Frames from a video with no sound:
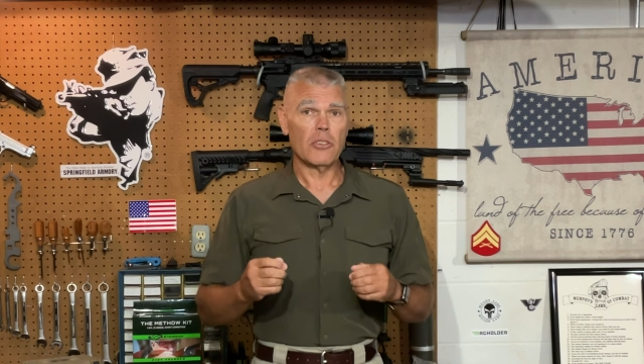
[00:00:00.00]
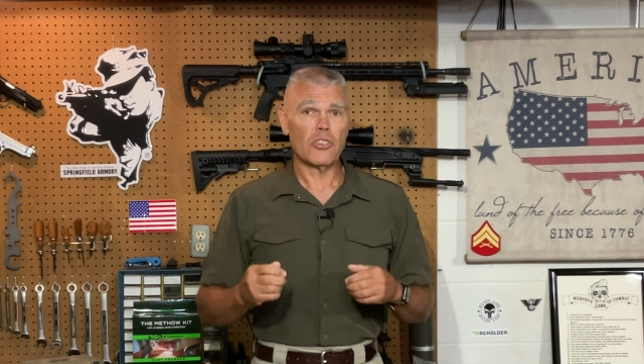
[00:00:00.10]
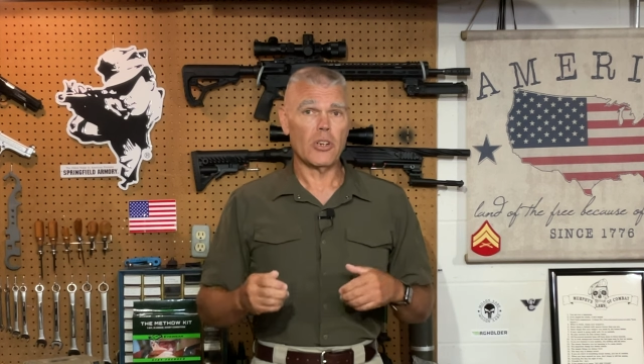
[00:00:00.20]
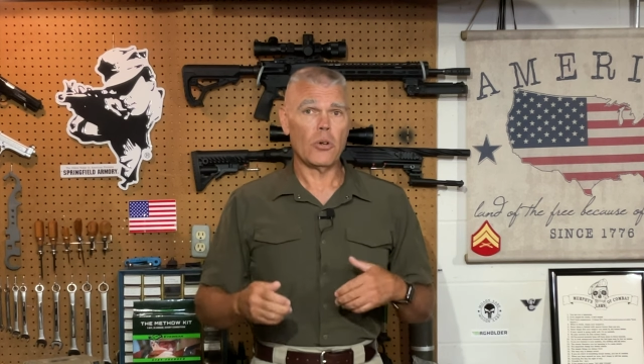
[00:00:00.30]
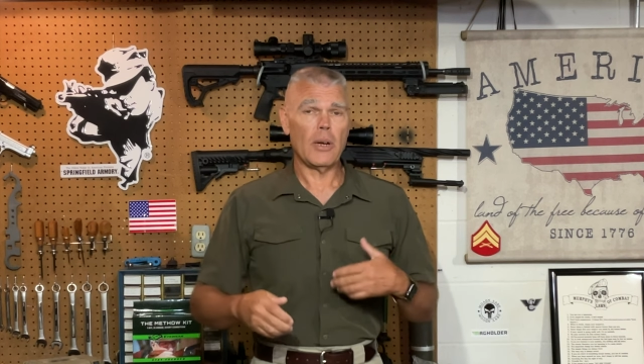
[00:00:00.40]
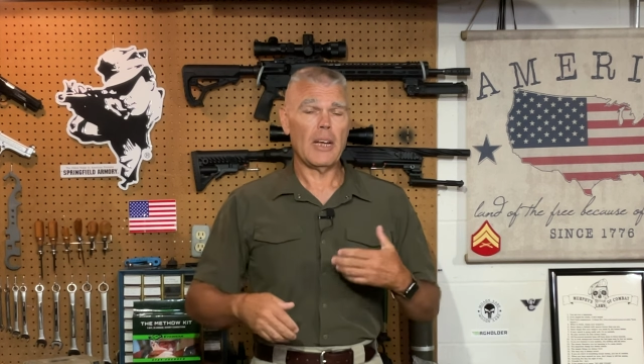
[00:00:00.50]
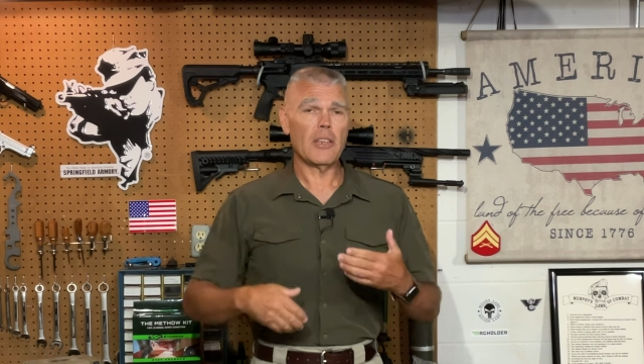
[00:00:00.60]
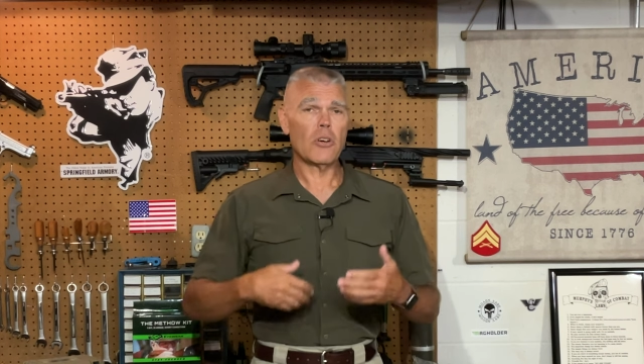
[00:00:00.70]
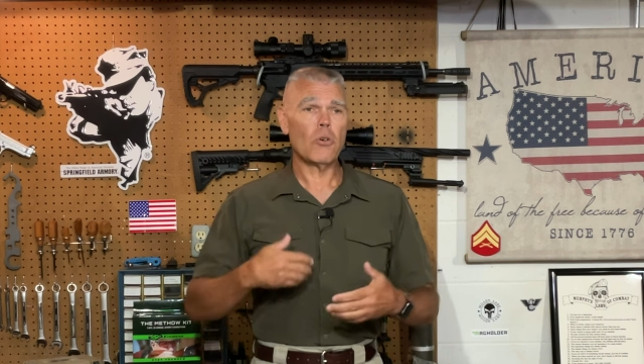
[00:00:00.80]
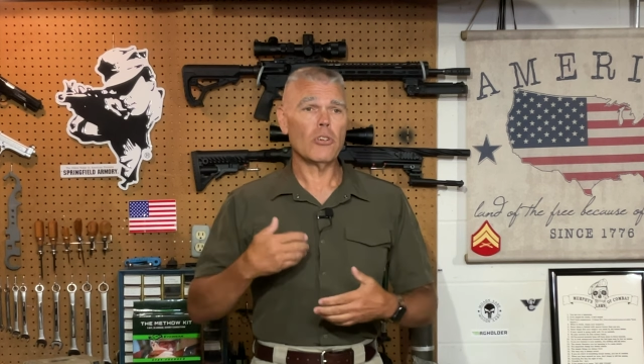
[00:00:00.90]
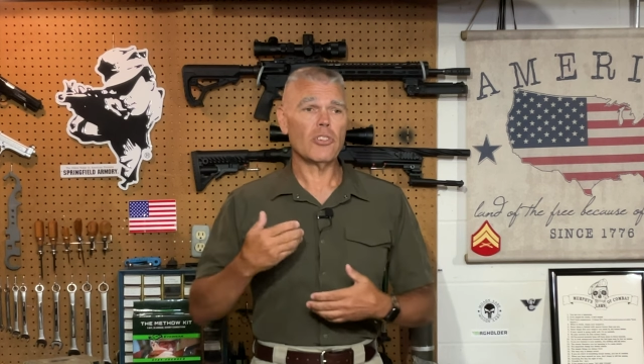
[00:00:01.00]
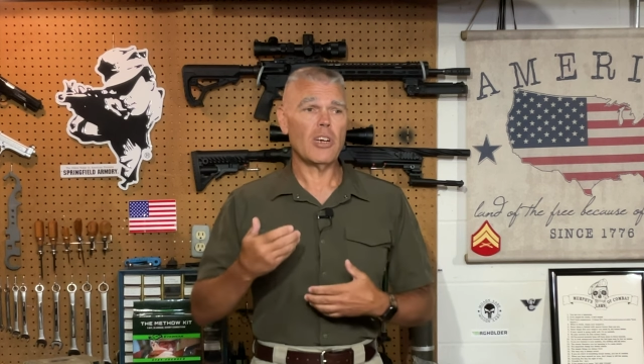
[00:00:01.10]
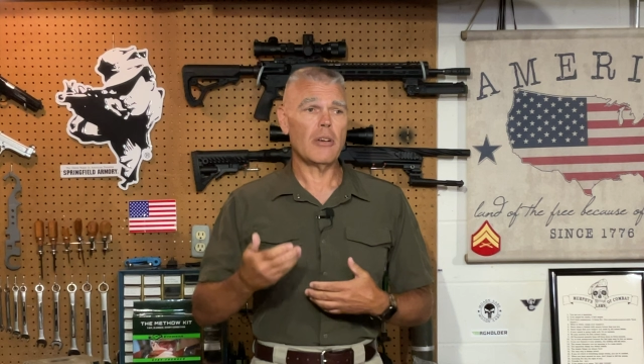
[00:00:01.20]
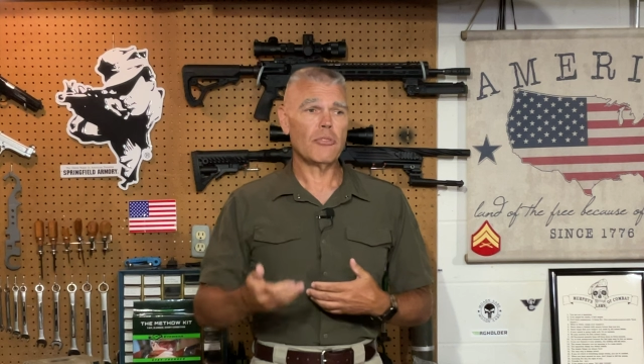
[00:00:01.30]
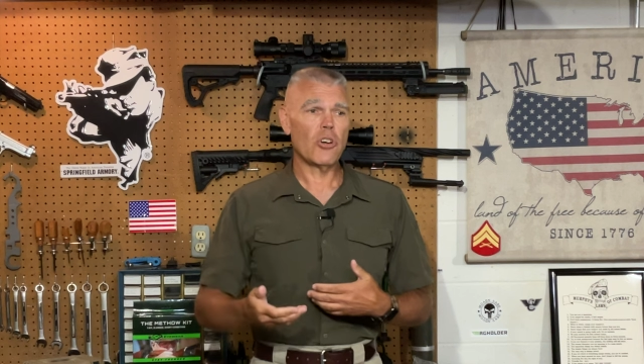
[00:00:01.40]
So in the course
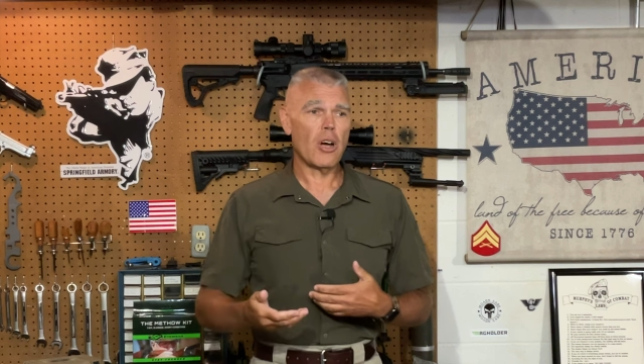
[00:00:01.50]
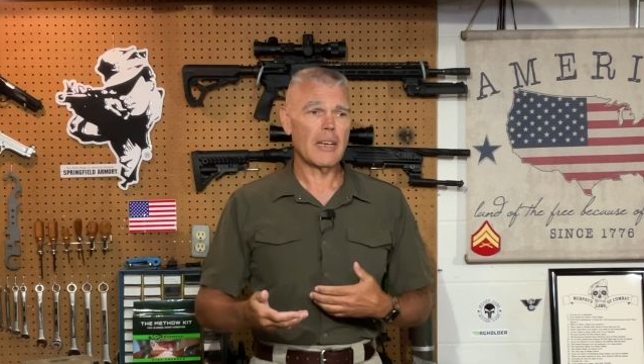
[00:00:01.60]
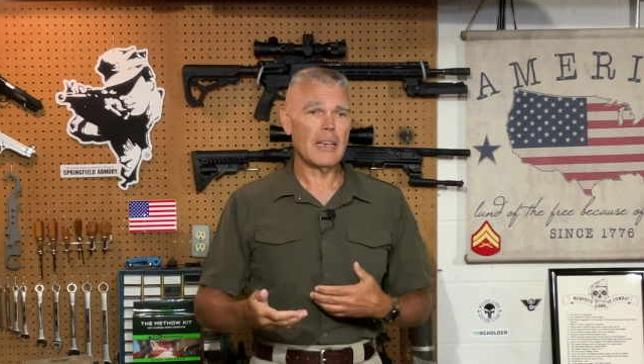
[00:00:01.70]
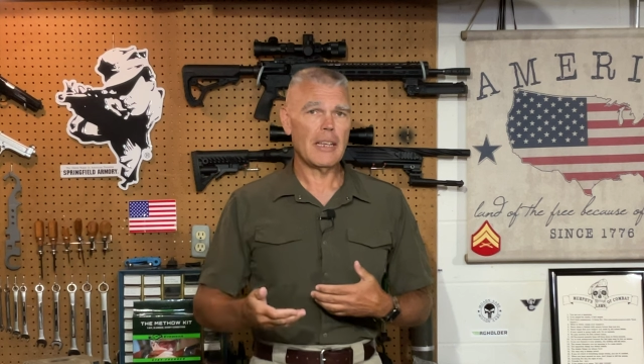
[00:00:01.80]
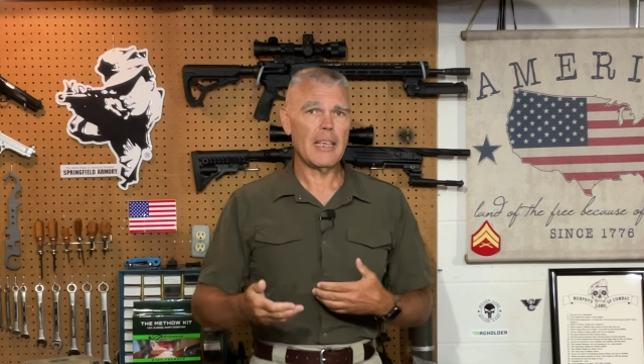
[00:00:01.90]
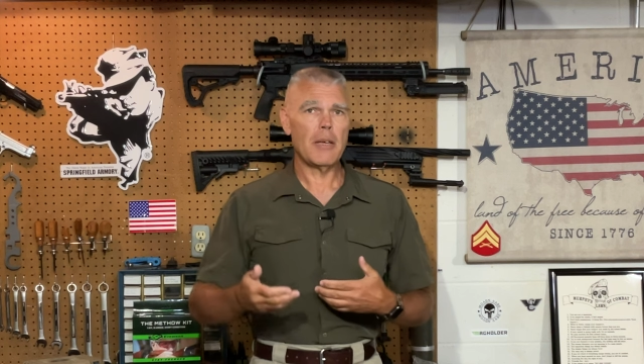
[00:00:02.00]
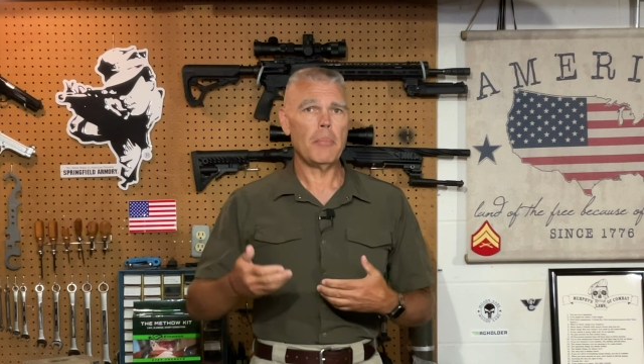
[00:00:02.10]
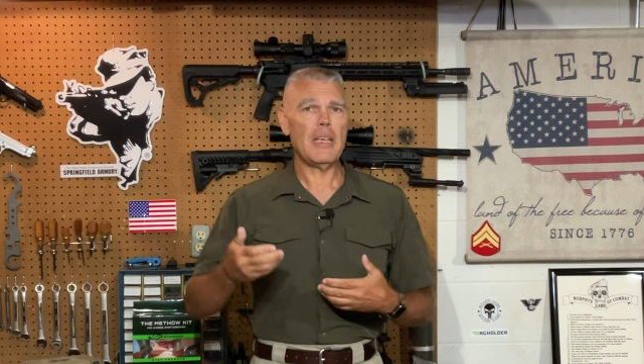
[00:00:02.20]
of talking to him,